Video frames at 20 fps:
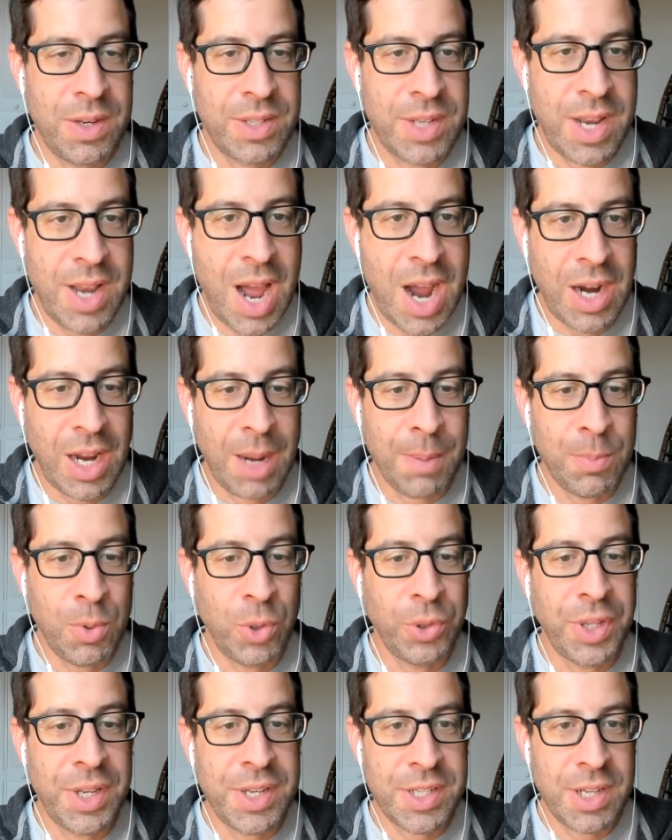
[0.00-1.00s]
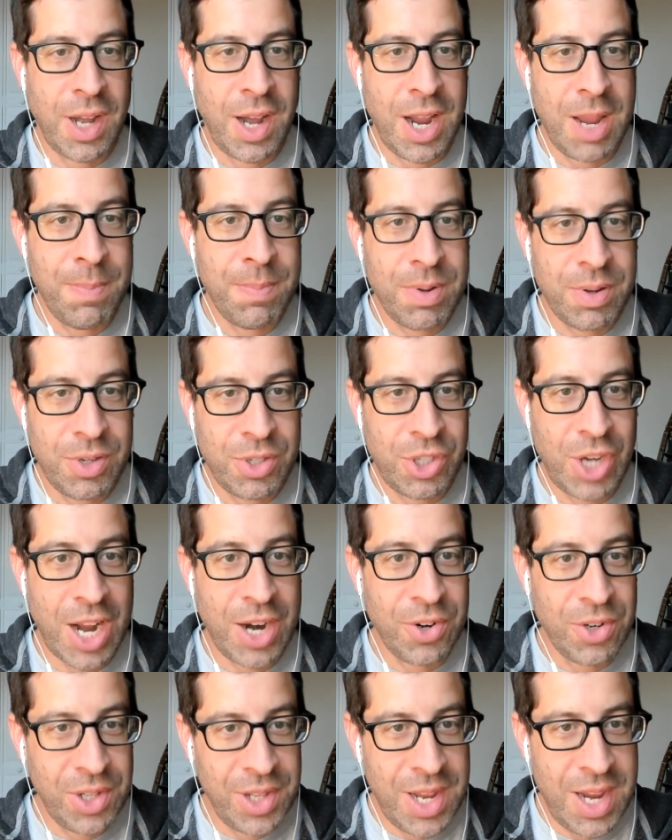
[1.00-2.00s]
to not get pulled into hype
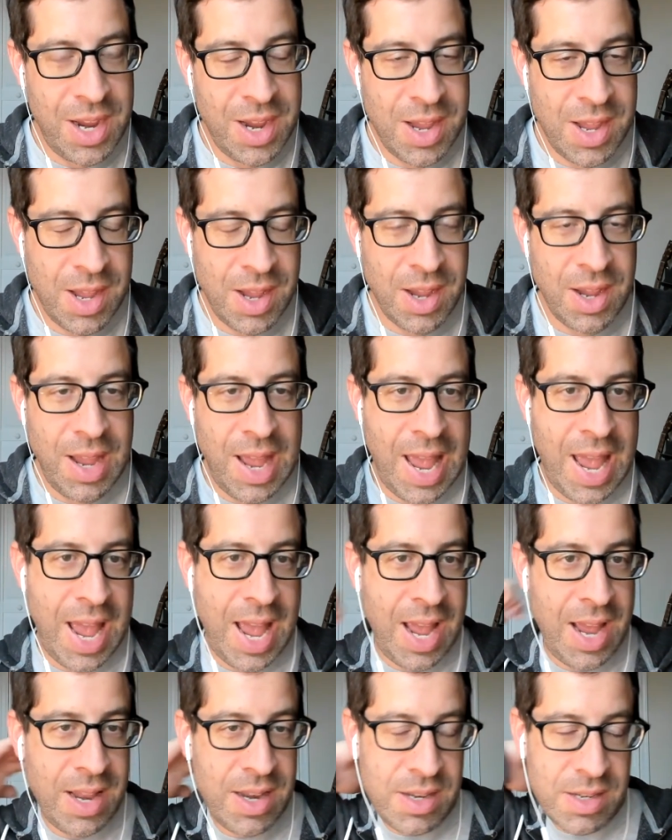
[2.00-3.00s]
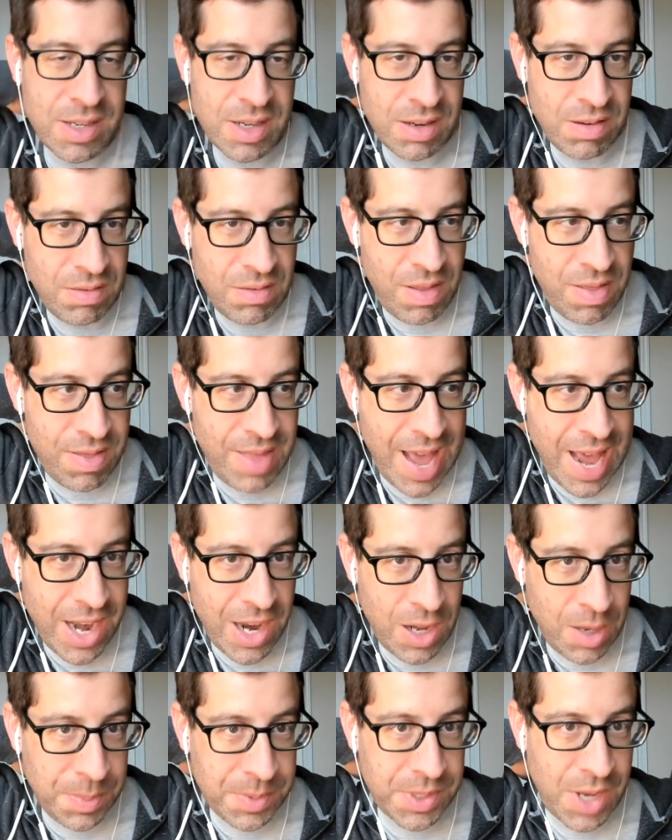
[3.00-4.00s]
generally. And that
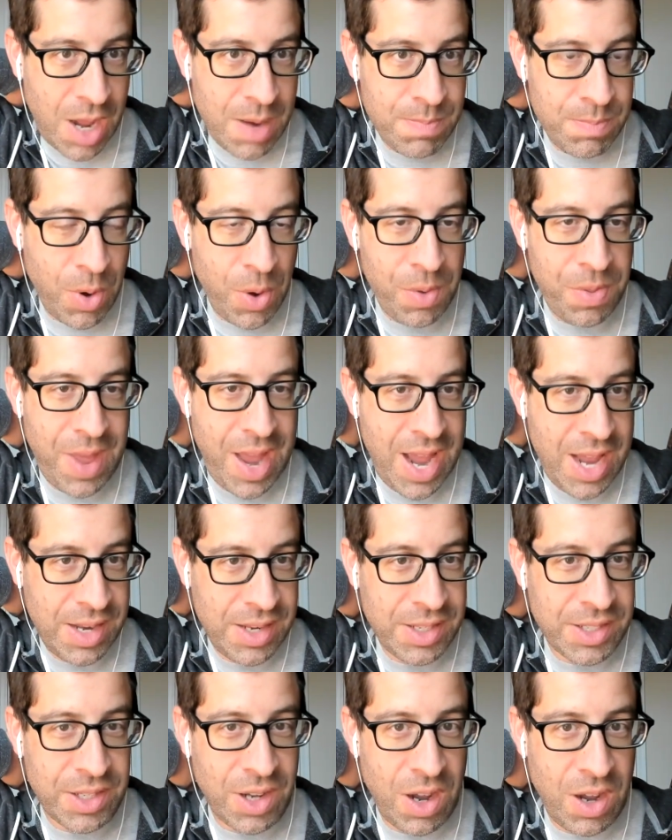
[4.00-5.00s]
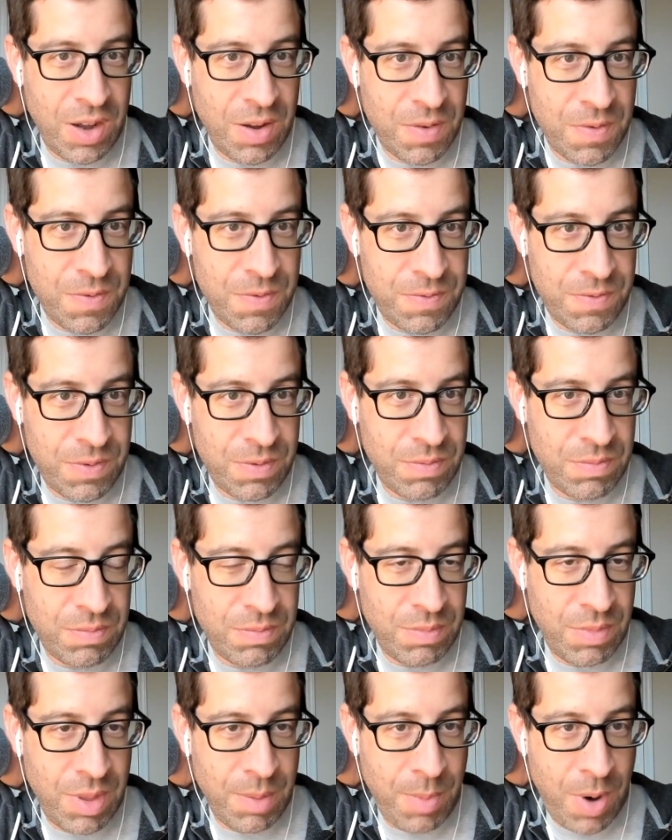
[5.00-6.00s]
helps on both ends of
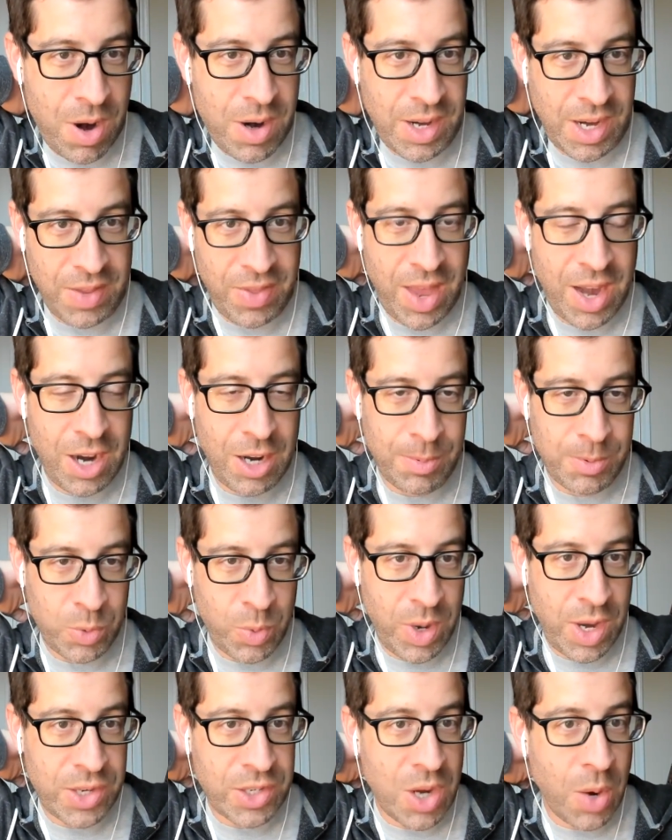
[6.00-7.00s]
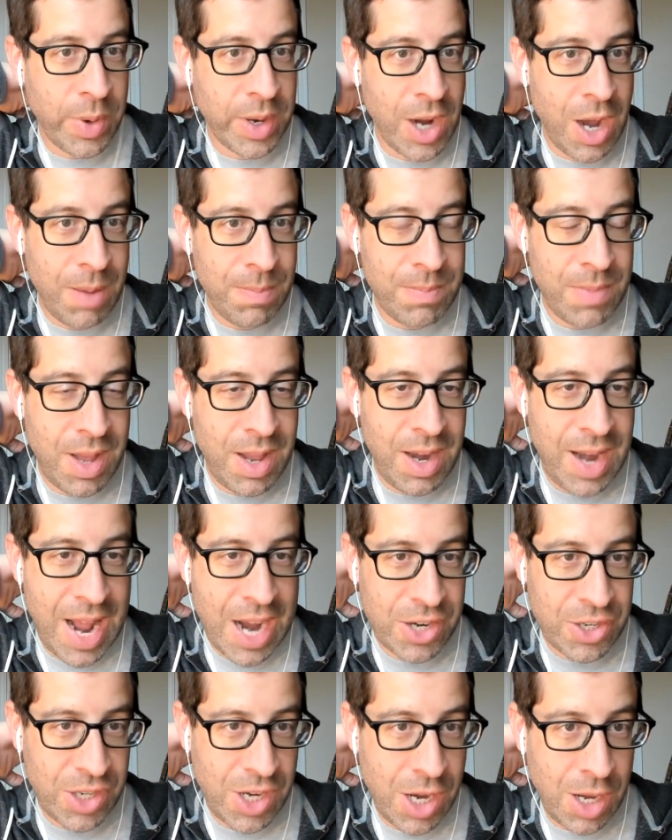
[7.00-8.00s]
the market. That helps when it's going up and it
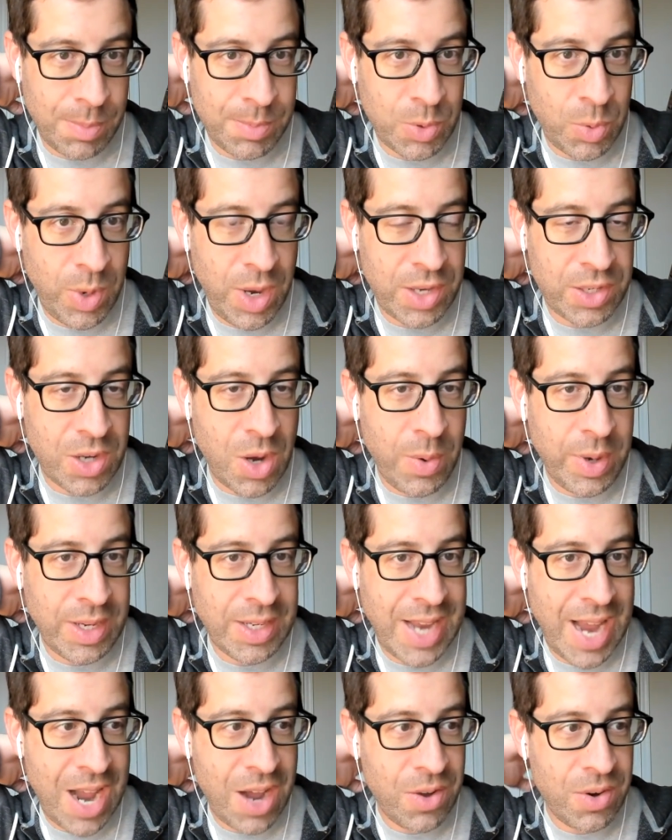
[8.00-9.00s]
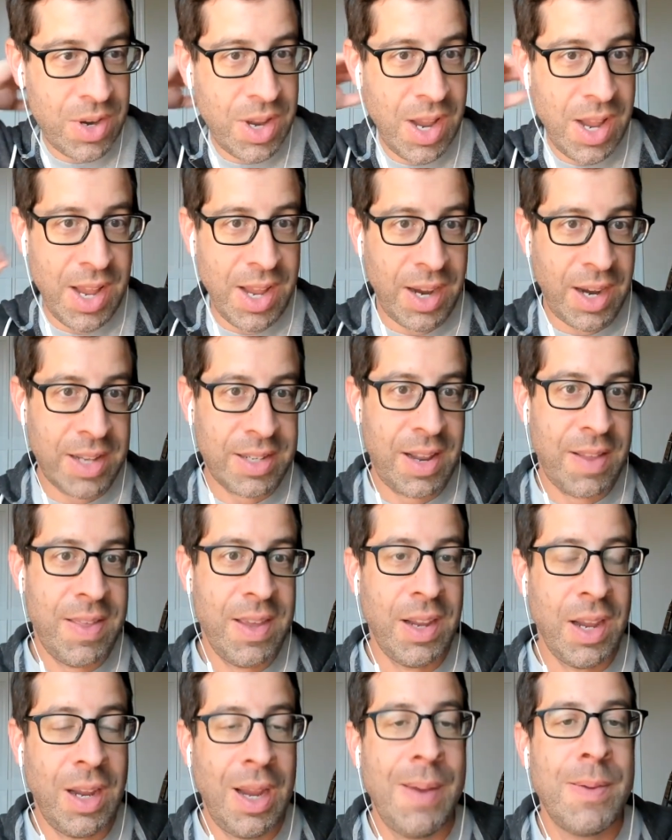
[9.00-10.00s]
actually helps when it's going down because I
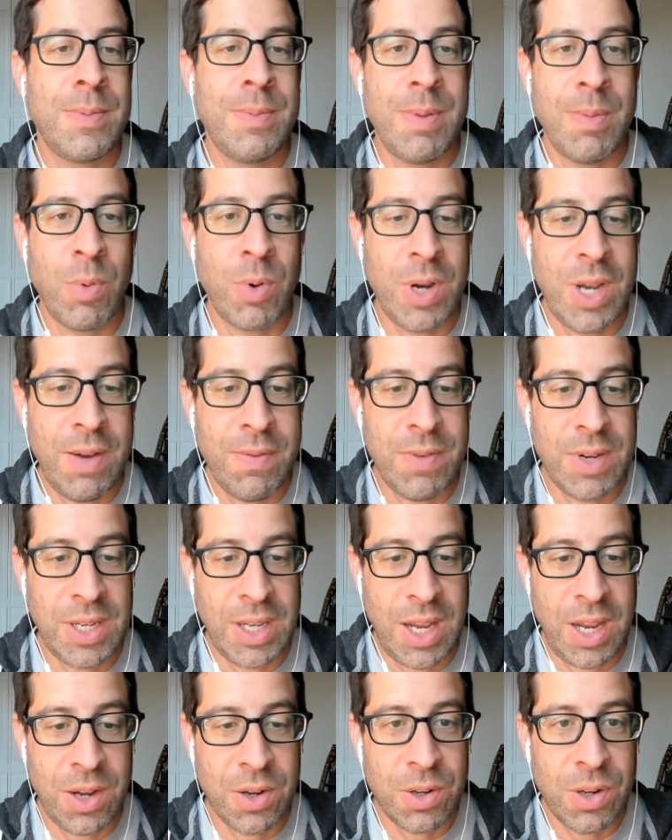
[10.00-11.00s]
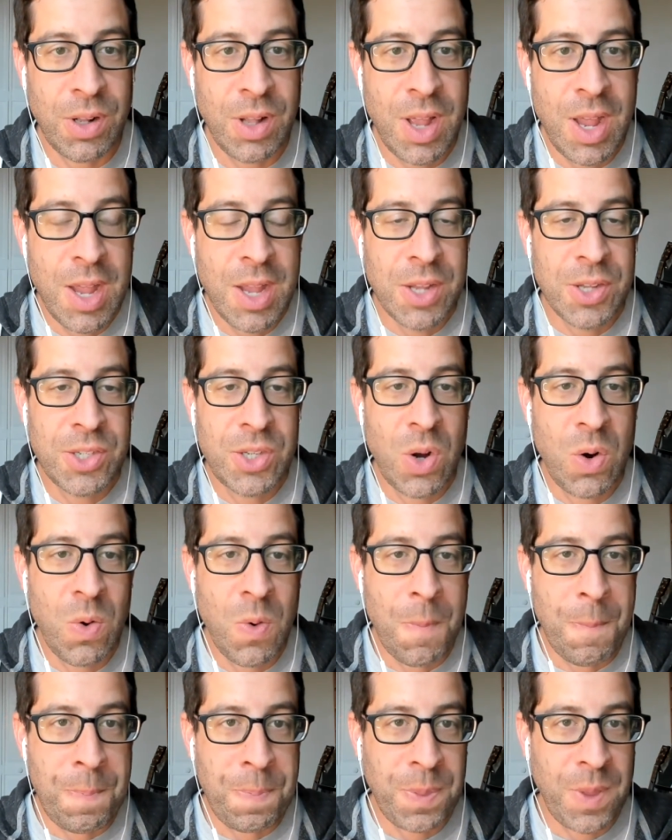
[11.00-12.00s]
think it keeps me more even keel.
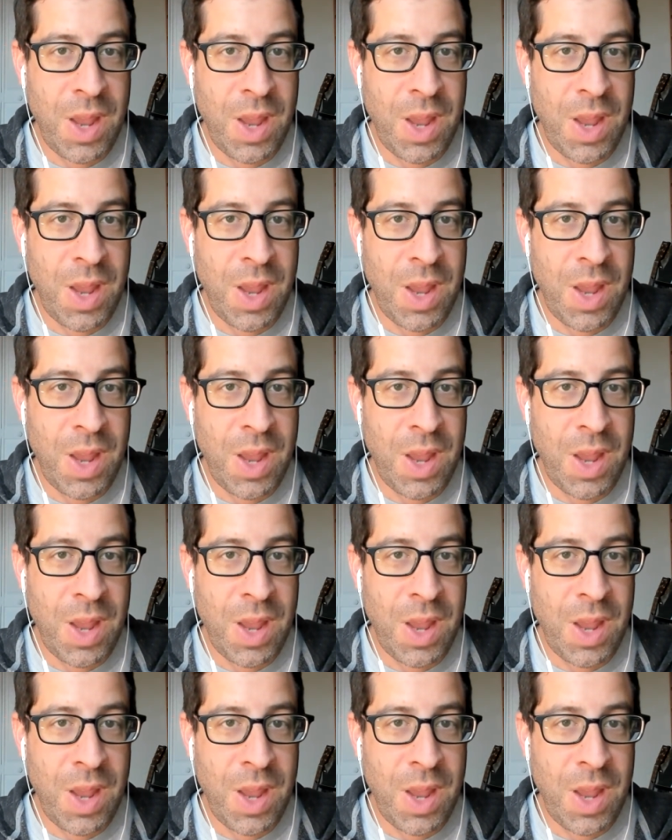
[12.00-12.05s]
So